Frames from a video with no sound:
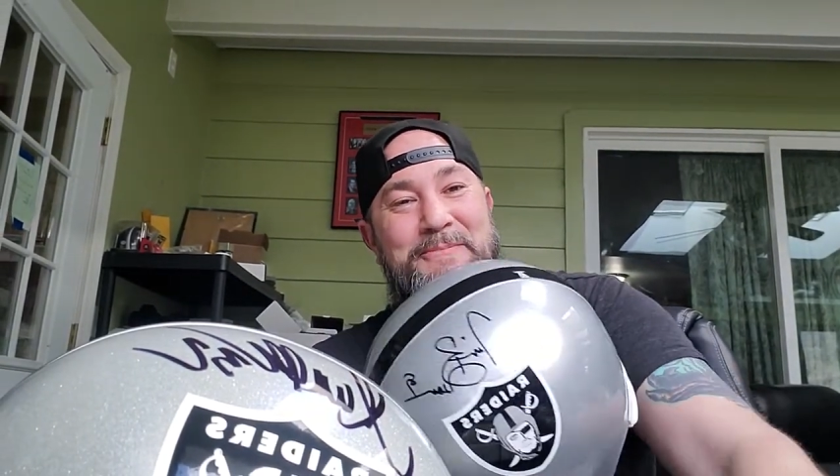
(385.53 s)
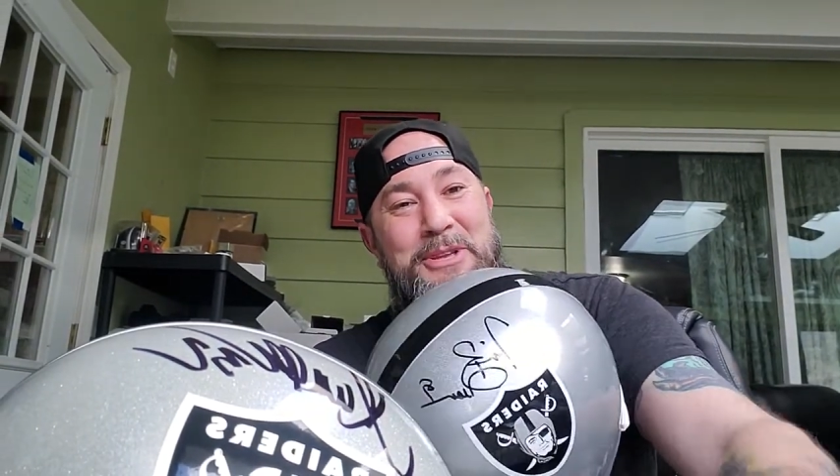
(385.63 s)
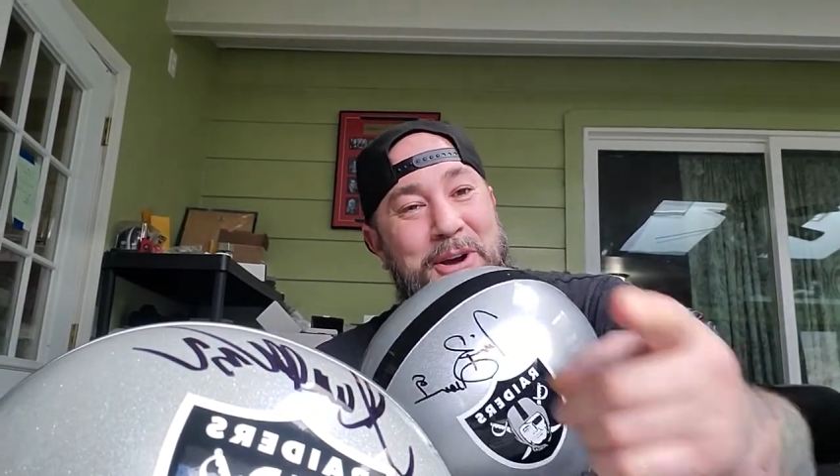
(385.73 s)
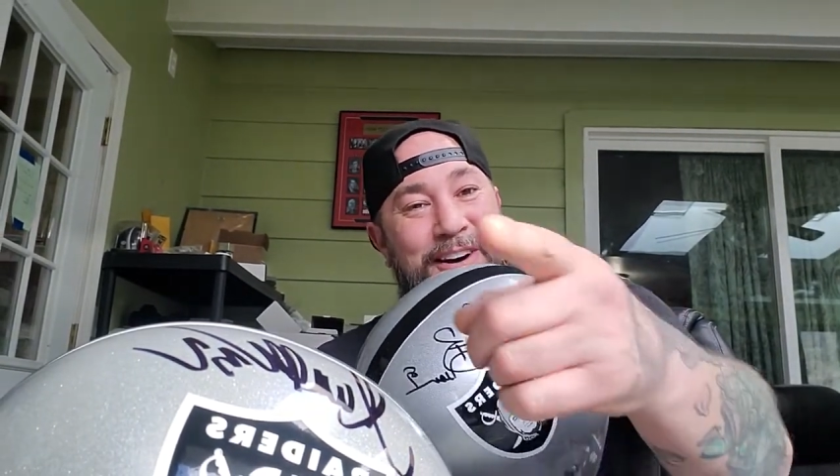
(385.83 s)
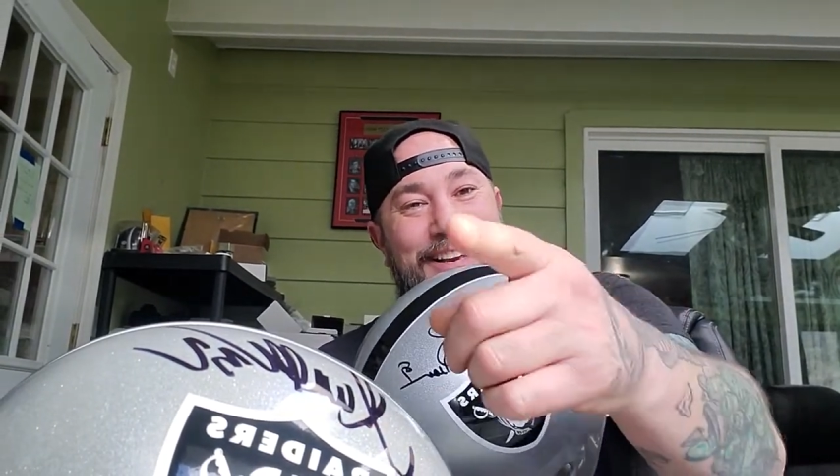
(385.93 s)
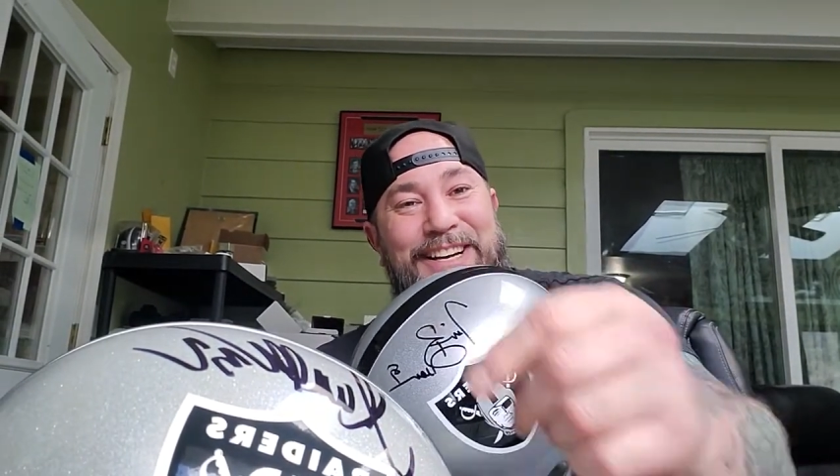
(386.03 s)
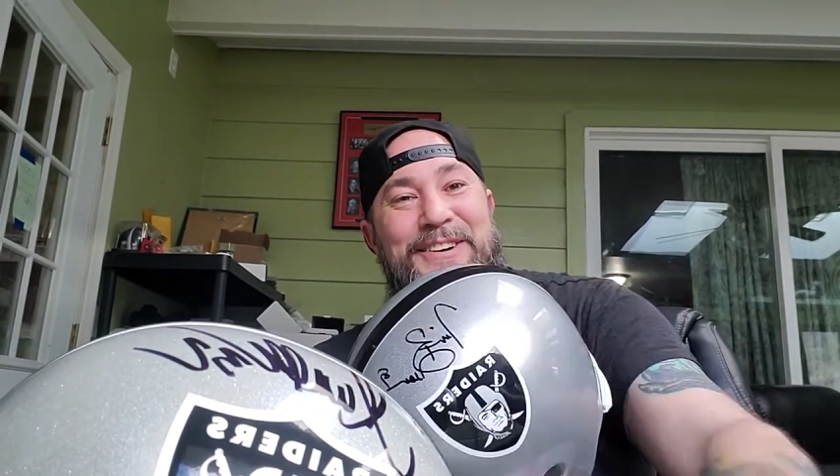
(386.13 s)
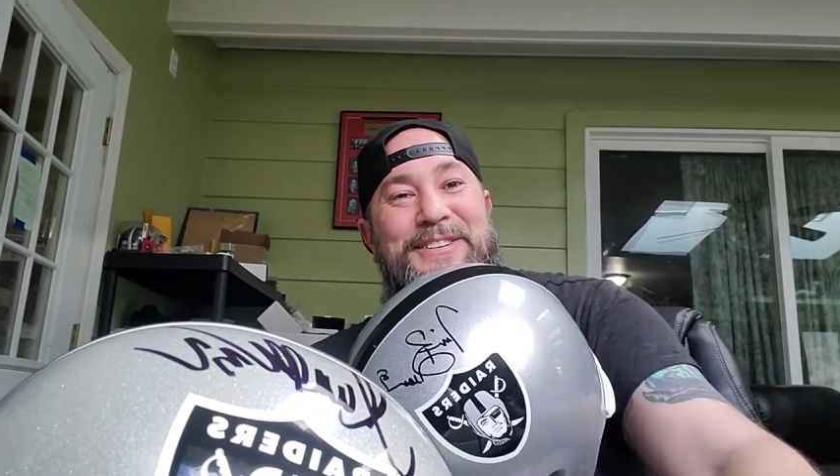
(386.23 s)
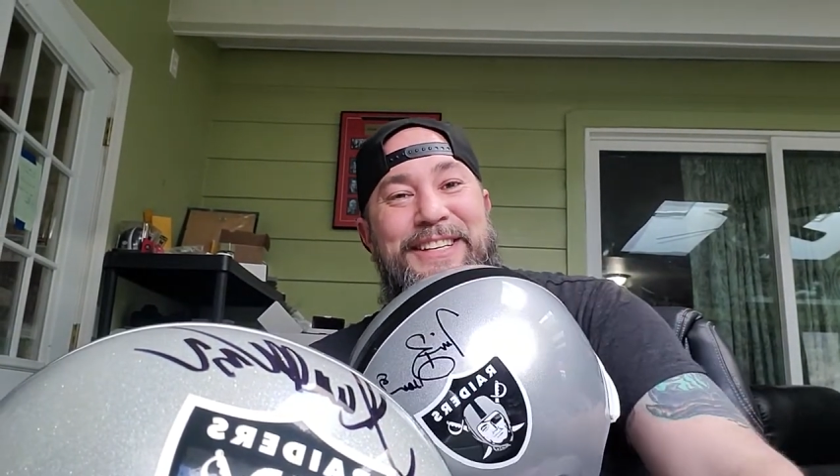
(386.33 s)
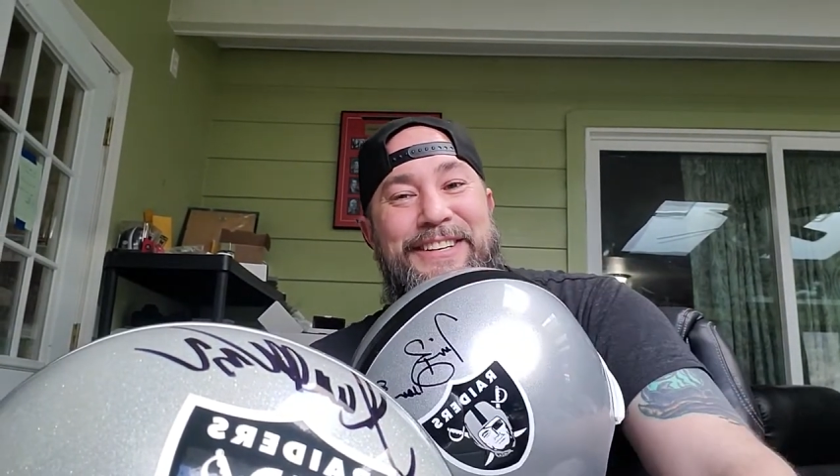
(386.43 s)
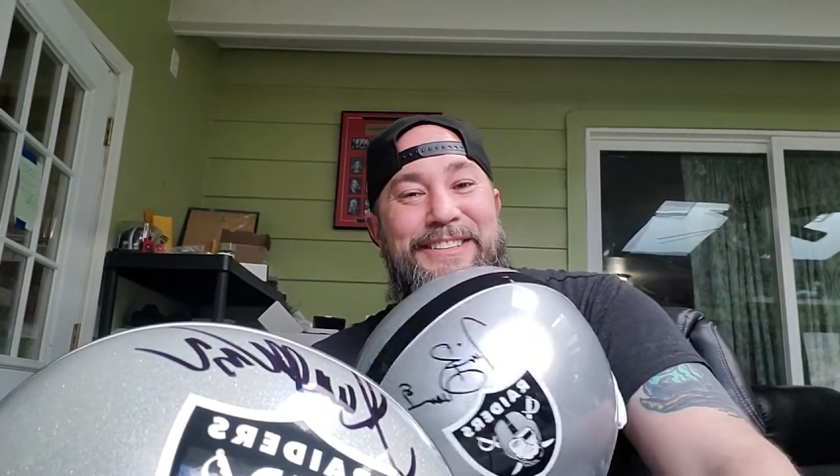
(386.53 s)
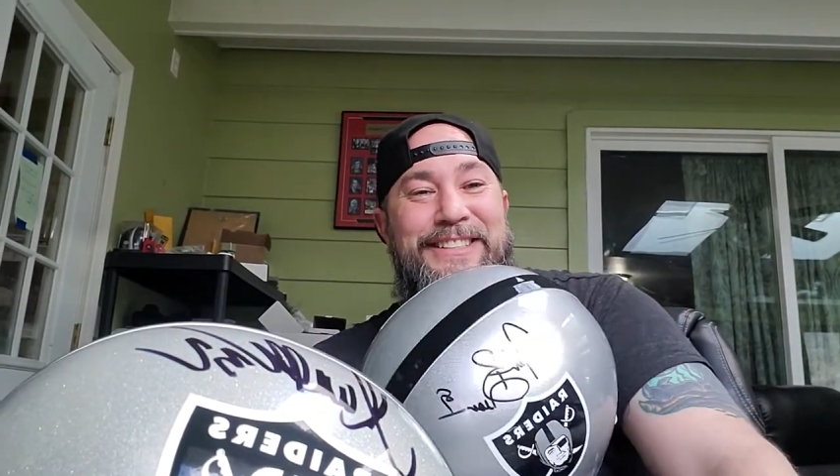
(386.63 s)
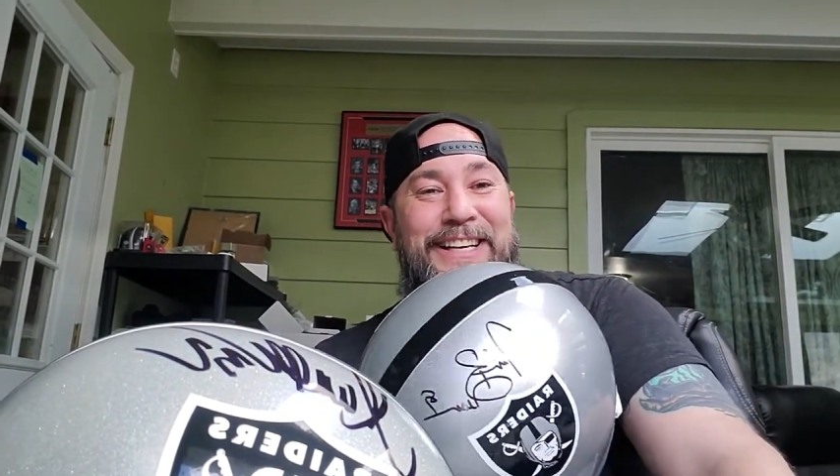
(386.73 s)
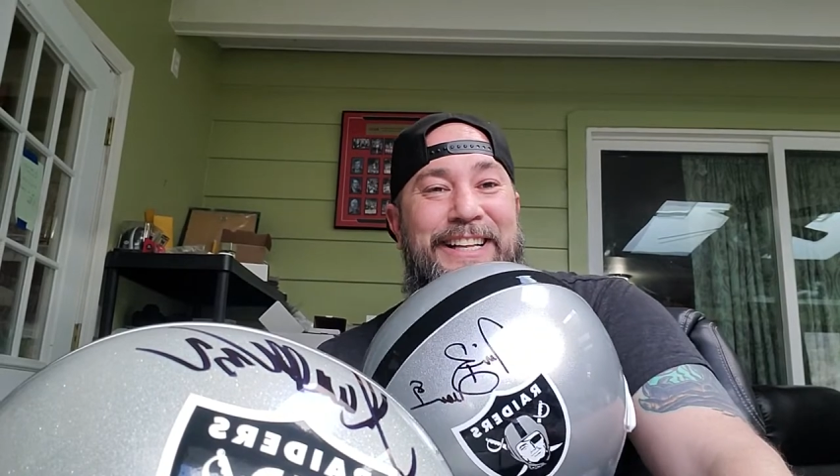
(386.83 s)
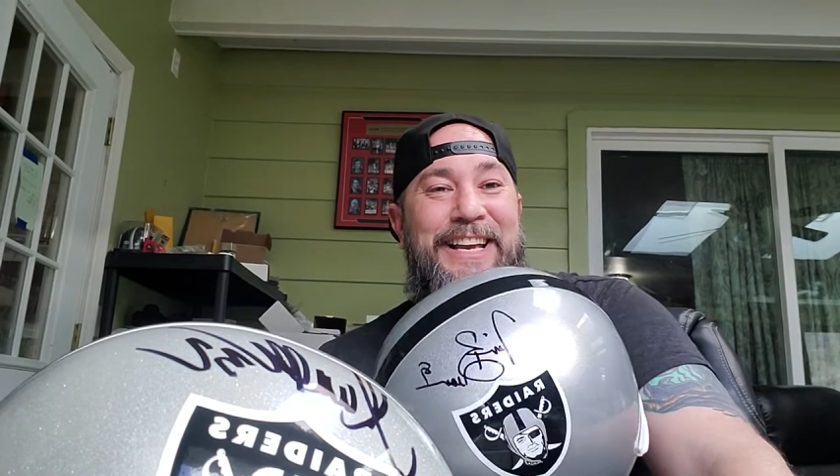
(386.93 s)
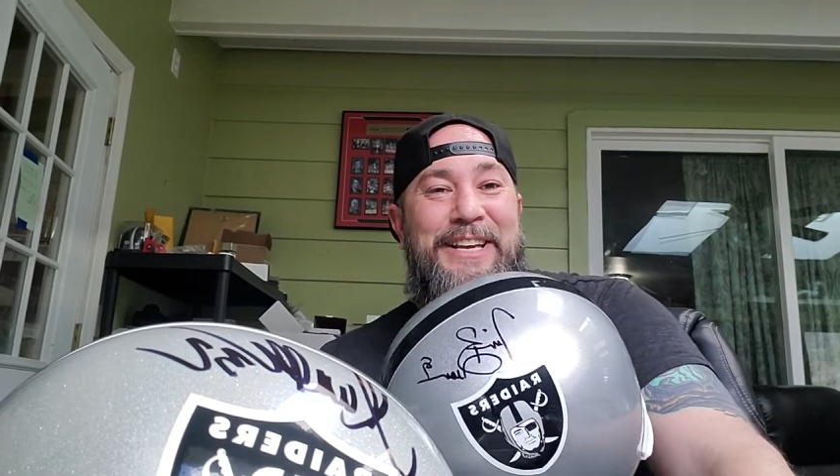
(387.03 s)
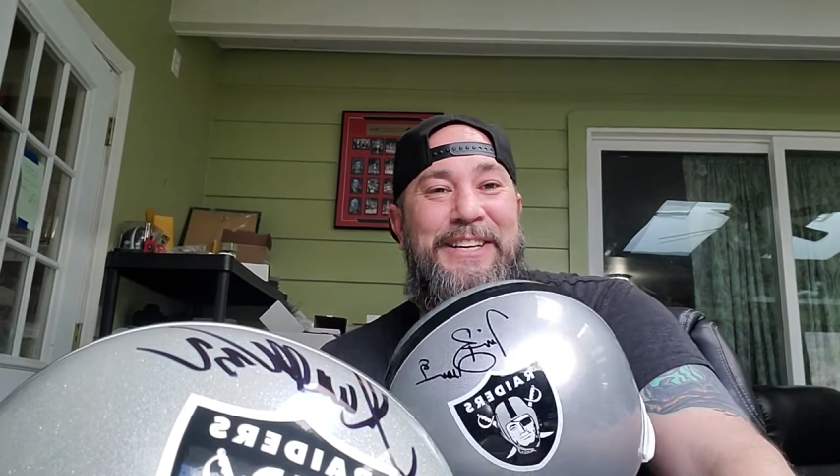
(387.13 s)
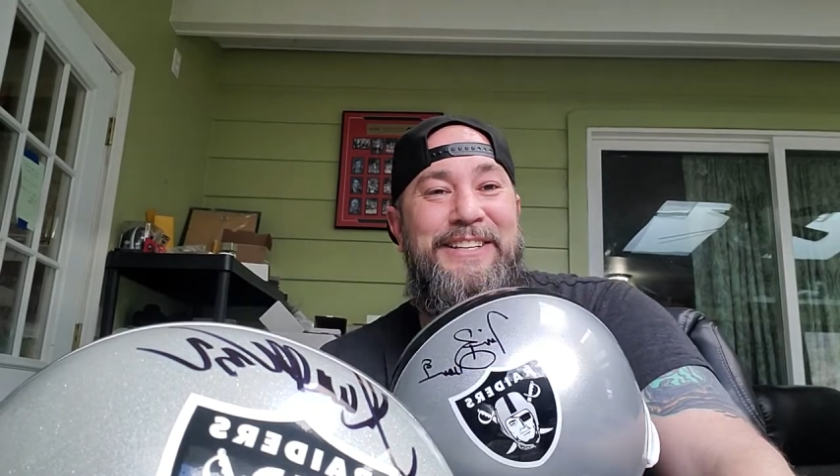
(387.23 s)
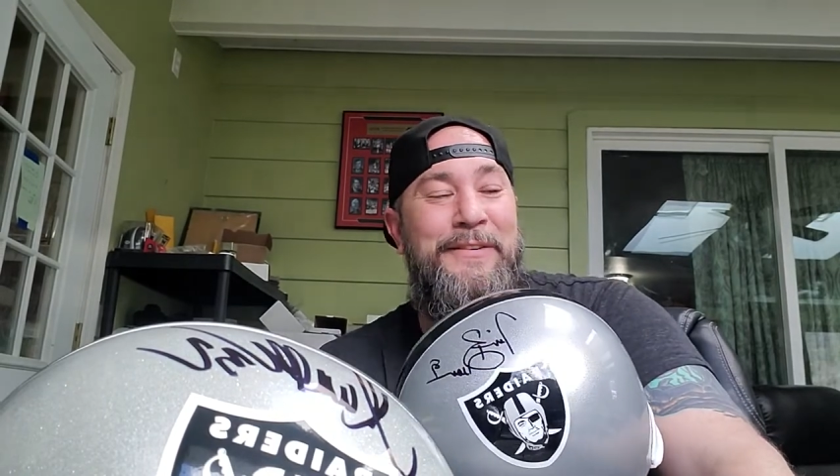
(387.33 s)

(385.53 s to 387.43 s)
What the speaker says: you know, I'll get all of you. I'll tell you, thank you.